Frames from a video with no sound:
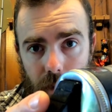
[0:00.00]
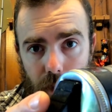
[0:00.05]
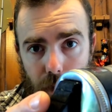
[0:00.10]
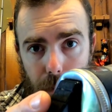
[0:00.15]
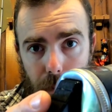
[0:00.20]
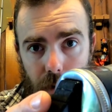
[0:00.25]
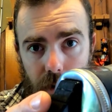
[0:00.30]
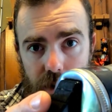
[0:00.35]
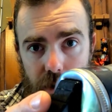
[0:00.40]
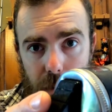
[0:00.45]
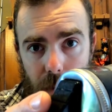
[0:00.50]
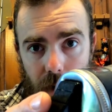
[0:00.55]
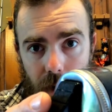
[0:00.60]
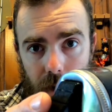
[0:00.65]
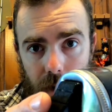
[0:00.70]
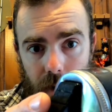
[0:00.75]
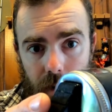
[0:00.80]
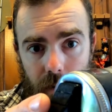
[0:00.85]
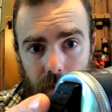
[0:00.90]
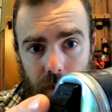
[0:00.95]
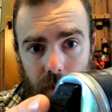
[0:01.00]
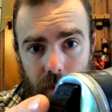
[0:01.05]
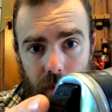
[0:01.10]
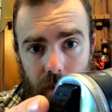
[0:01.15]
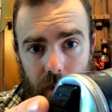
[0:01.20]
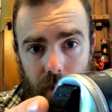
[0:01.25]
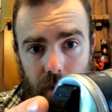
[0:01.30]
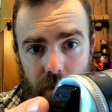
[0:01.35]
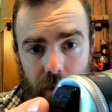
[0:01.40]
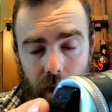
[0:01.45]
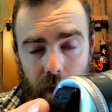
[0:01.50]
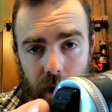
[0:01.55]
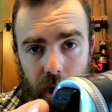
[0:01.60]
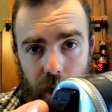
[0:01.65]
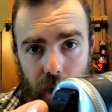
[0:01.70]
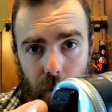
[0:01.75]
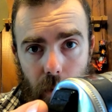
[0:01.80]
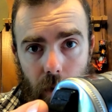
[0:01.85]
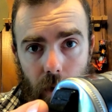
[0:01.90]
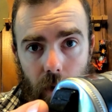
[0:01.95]
the push button is how
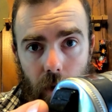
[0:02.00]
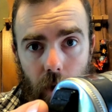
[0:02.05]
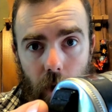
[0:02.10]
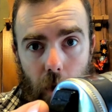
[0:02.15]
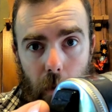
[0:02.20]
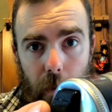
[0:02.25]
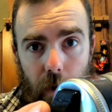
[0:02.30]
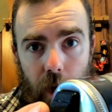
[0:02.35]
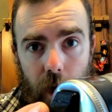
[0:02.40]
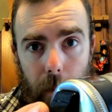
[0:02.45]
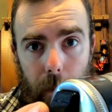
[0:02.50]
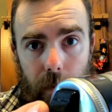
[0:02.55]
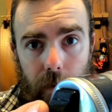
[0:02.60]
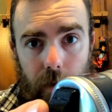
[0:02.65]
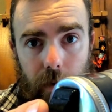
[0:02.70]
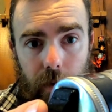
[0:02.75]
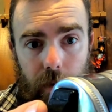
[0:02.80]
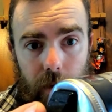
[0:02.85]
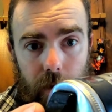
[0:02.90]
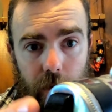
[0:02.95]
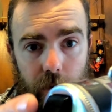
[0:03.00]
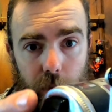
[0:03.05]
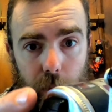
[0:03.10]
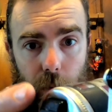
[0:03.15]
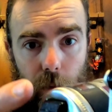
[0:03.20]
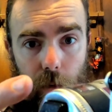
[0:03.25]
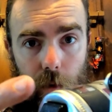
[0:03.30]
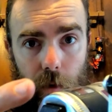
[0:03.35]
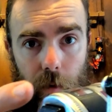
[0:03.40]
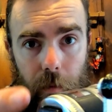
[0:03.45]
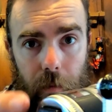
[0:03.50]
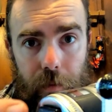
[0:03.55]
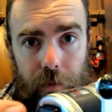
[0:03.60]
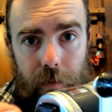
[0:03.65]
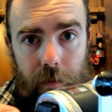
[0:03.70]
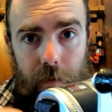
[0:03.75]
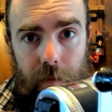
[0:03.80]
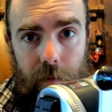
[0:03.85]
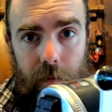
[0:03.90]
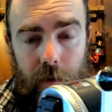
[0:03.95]
you will open up the spool
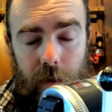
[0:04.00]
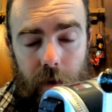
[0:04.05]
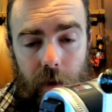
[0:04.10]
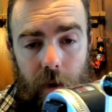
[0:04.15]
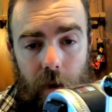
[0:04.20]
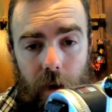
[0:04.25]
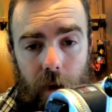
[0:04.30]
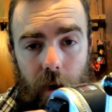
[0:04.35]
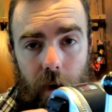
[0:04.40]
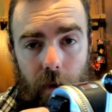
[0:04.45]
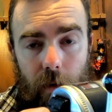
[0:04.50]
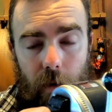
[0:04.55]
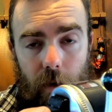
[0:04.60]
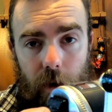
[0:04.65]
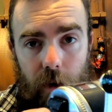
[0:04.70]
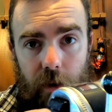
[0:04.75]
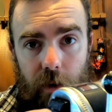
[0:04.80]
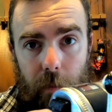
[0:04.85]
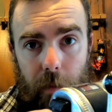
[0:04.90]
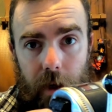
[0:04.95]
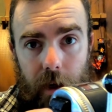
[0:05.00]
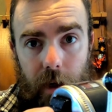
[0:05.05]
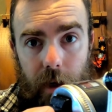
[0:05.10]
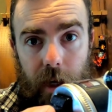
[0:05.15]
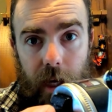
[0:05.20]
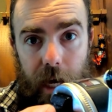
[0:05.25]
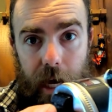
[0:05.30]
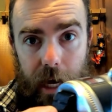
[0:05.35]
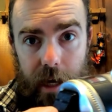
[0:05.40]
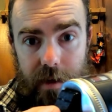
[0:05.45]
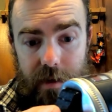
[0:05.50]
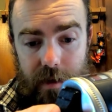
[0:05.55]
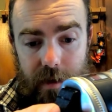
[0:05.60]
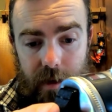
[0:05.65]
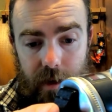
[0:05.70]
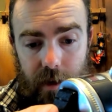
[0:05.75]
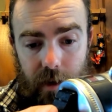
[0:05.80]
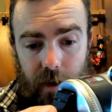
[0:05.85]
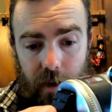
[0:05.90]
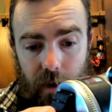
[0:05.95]
in order to make a
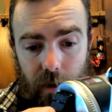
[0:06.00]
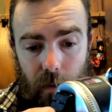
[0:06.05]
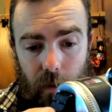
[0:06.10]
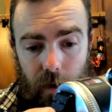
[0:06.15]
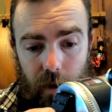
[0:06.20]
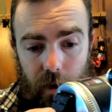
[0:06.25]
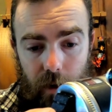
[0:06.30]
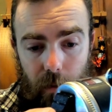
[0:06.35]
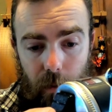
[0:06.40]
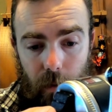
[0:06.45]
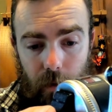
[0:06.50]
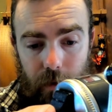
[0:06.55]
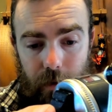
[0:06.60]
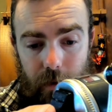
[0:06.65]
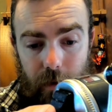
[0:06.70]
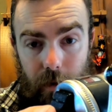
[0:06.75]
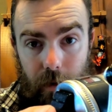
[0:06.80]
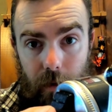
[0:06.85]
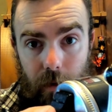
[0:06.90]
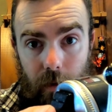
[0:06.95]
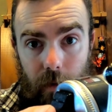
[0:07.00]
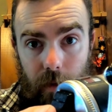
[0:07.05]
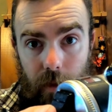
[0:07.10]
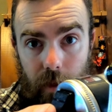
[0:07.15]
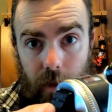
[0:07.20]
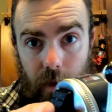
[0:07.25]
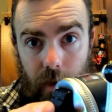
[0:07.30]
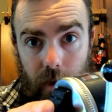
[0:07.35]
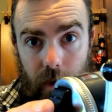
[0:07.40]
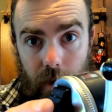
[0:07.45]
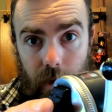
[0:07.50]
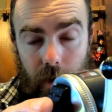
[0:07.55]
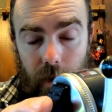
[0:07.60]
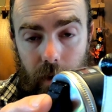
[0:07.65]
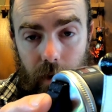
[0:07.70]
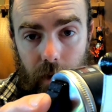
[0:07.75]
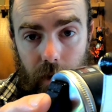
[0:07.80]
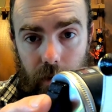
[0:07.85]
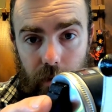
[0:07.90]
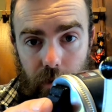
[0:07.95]
cast. What you will do
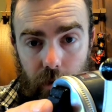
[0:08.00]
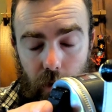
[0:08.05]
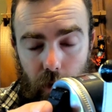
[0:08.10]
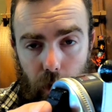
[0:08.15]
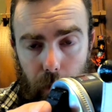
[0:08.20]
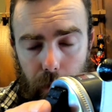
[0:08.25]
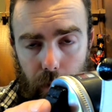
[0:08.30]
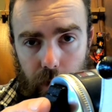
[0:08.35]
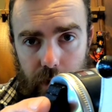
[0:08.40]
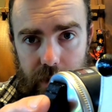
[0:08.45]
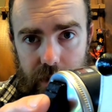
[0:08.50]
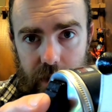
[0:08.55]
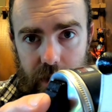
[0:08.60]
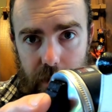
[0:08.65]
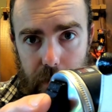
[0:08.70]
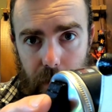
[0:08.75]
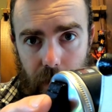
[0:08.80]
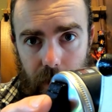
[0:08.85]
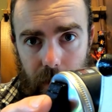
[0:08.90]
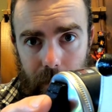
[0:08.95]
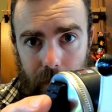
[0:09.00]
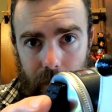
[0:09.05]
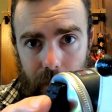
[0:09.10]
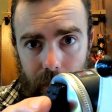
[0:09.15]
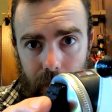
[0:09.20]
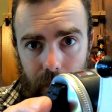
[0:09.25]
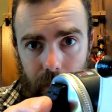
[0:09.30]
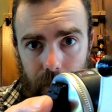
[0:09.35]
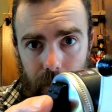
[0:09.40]
is you will push this button,